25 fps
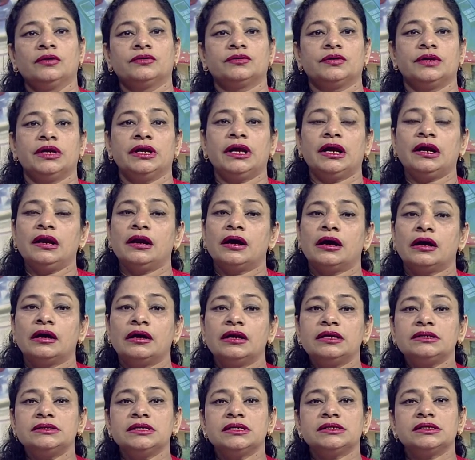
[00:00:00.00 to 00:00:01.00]
So, dear
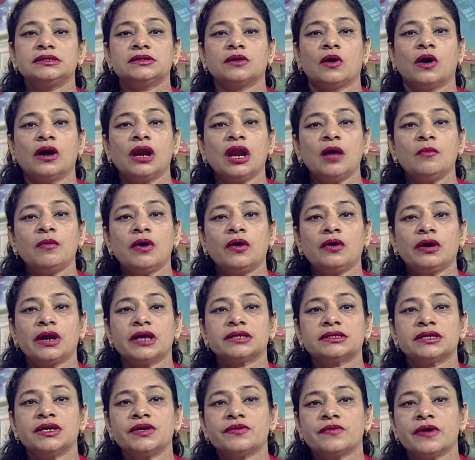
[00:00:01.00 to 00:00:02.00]
learners, this is all about
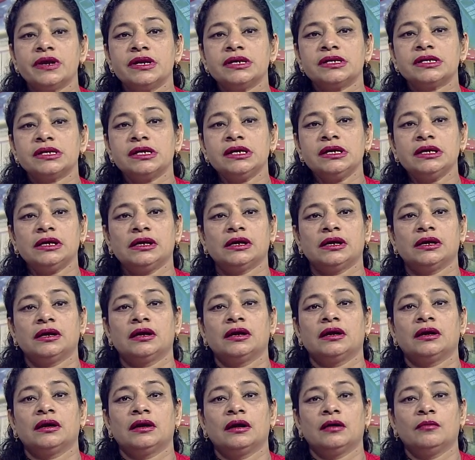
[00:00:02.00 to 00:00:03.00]
lesson 20
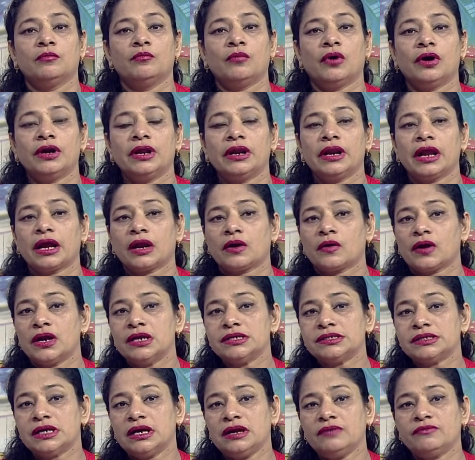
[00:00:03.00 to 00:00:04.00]
modern
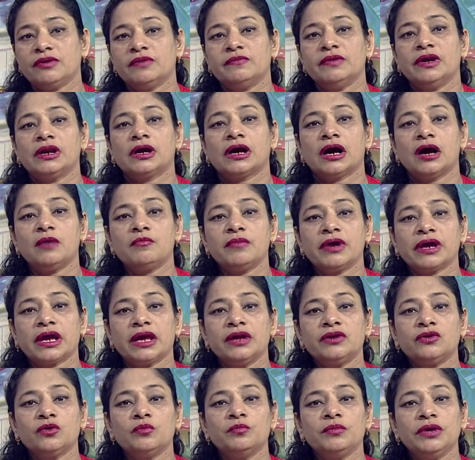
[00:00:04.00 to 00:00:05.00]
agriculture. We will come
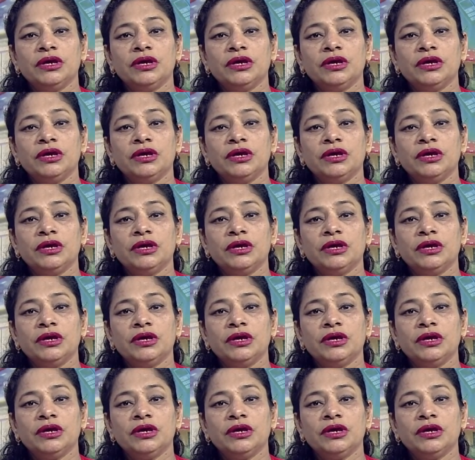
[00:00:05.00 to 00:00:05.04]
again to